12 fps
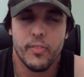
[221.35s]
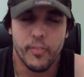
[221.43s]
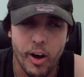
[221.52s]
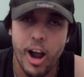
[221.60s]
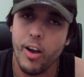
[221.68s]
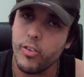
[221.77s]

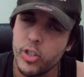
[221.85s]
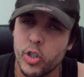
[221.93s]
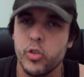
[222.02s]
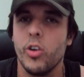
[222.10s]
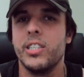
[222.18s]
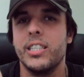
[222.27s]
via
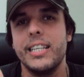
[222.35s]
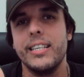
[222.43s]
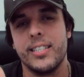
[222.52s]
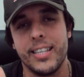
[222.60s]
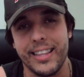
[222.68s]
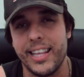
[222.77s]

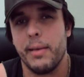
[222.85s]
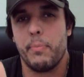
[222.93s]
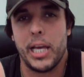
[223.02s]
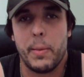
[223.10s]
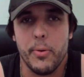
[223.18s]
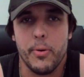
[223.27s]
atrocities to their
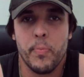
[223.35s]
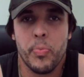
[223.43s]
people.